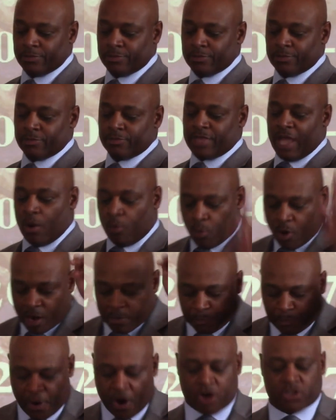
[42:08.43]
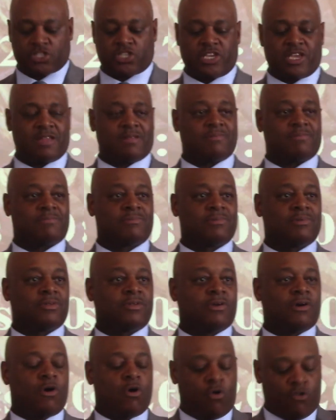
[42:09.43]
That one
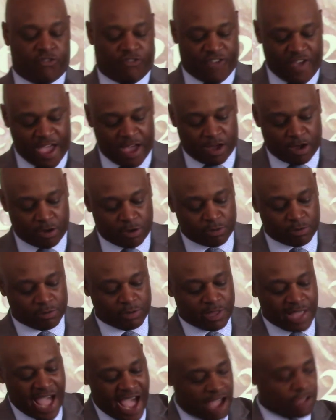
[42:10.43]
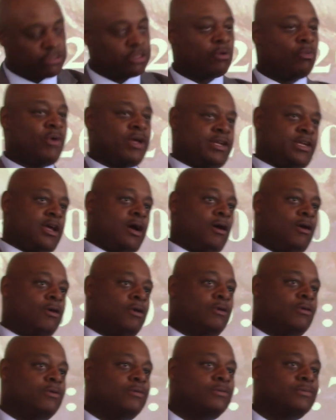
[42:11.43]
person who fell out the
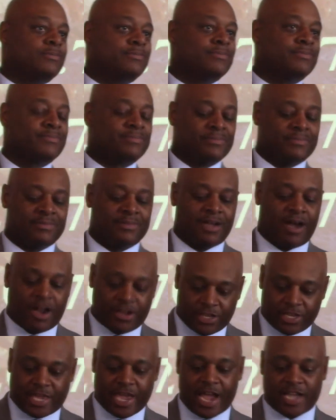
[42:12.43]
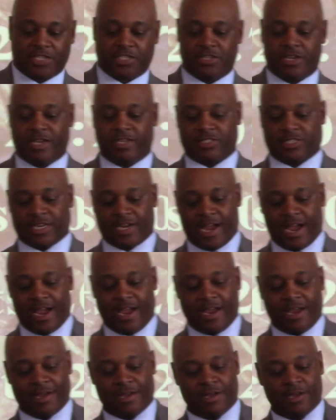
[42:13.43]
window. Are you catching this
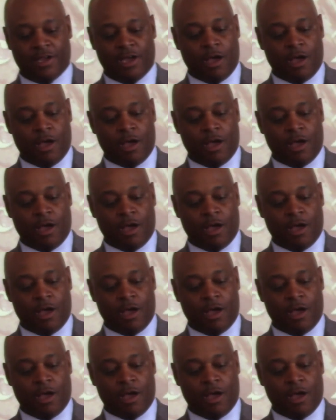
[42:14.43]
today?